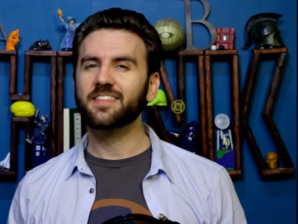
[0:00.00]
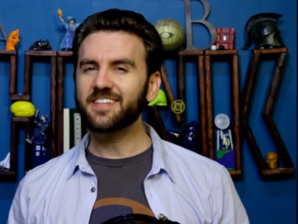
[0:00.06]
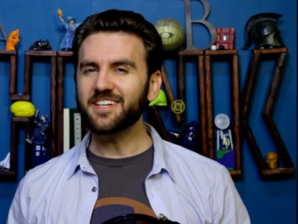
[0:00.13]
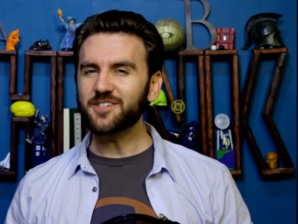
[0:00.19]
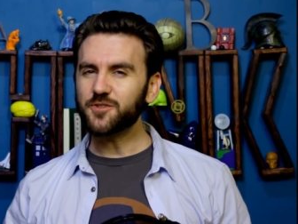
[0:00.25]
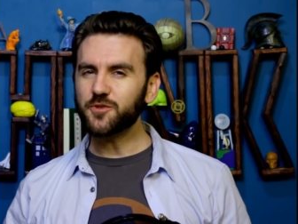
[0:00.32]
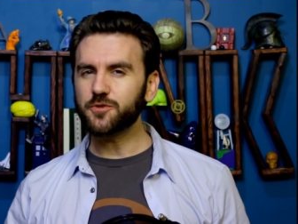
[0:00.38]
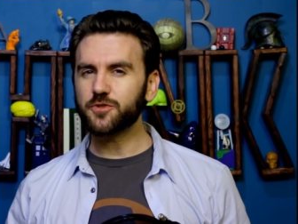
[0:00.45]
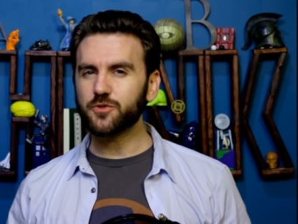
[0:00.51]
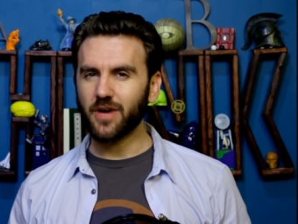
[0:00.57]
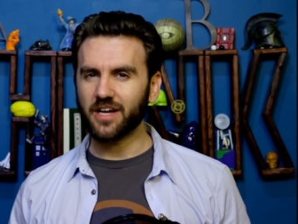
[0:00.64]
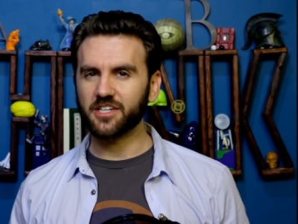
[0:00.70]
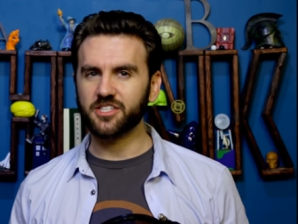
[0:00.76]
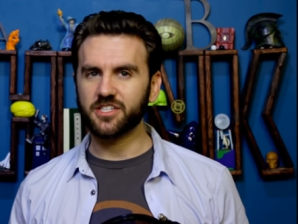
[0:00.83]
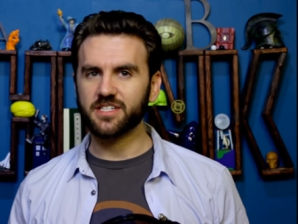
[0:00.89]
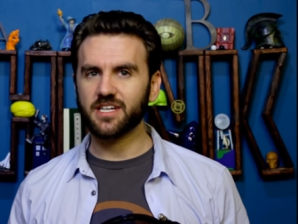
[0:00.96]
These two
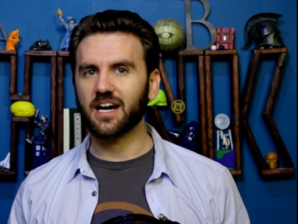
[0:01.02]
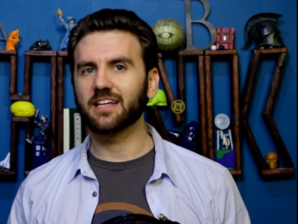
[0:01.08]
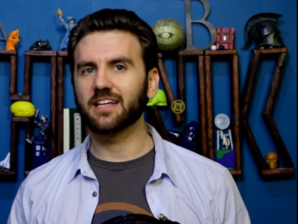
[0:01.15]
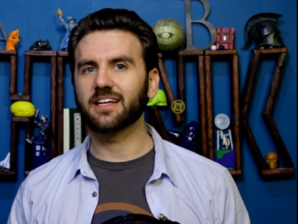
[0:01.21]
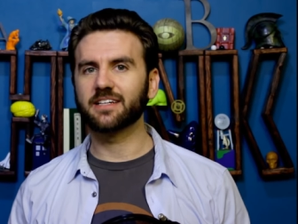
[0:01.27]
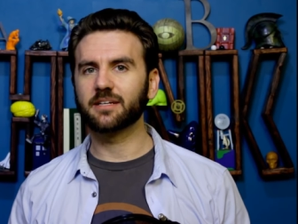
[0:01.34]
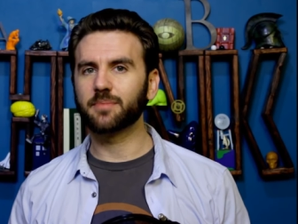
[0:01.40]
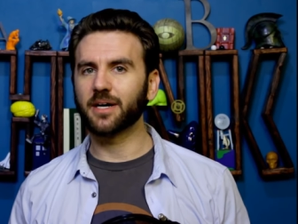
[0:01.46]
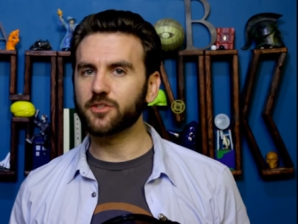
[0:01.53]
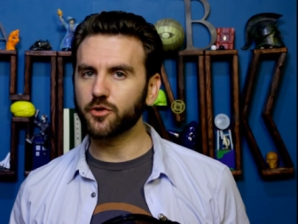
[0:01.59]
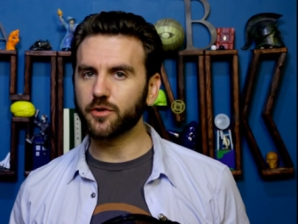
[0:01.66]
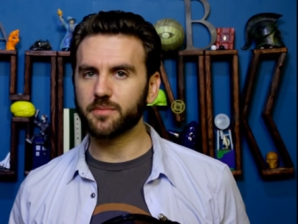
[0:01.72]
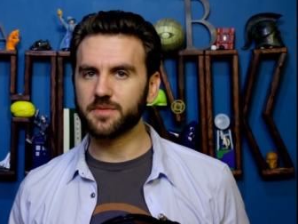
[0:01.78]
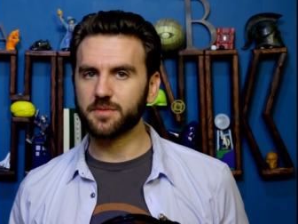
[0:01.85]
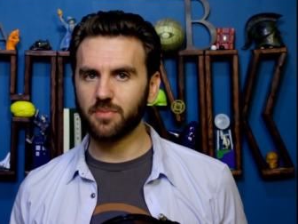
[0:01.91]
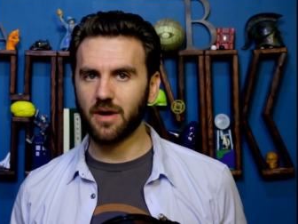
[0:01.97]
strategies highlighted by Newcomb's